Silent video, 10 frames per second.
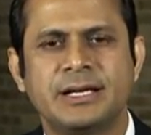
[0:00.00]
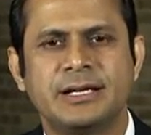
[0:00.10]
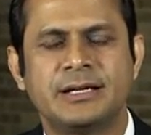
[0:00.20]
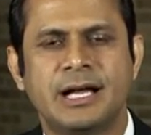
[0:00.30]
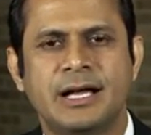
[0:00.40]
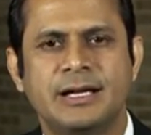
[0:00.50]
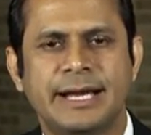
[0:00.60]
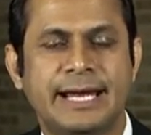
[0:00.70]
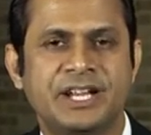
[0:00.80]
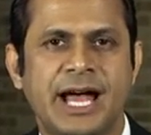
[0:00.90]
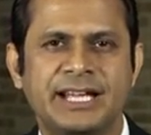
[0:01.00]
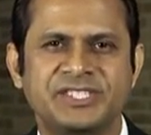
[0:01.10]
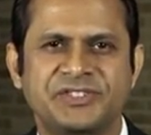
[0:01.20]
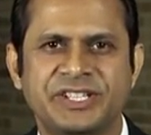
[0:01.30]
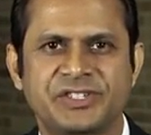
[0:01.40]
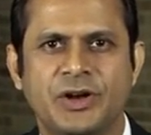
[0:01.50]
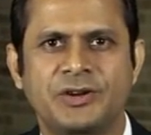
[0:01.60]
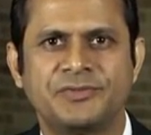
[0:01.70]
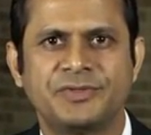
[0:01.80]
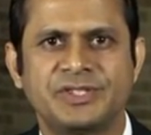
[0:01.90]
are at highest risk
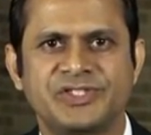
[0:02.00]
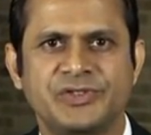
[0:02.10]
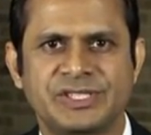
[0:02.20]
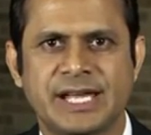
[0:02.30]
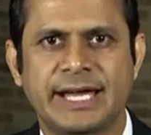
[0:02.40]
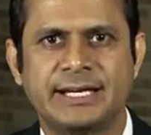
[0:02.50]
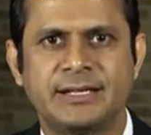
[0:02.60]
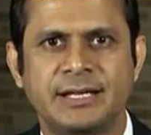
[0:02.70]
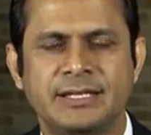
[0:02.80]
of suicide.